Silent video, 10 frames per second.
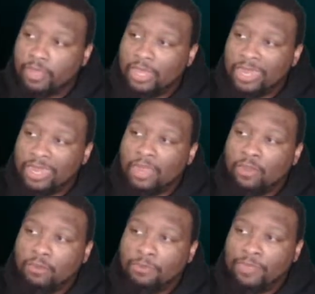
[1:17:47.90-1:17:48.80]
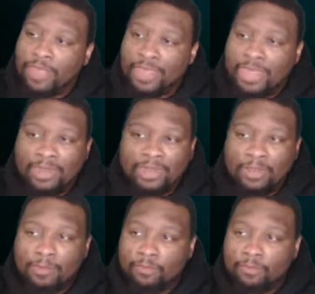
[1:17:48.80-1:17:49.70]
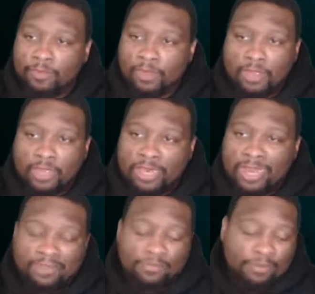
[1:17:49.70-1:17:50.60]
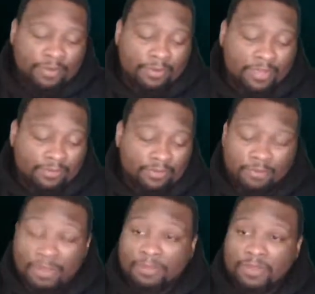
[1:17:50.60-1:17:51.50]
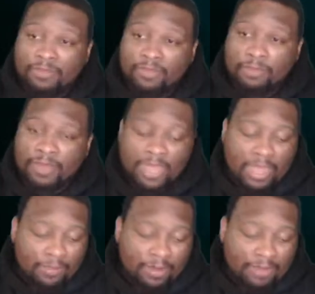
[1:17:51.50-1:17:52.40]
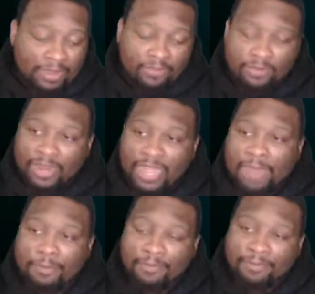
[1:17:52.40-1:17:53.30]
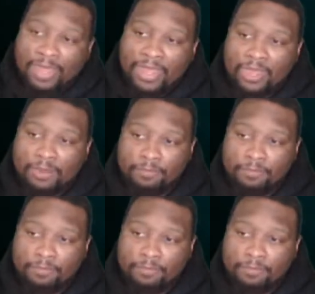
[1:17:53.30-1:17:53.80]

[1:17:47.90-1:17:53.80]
And I hope that any, and that's what it comes to my music, man. I want to make sure that I provide.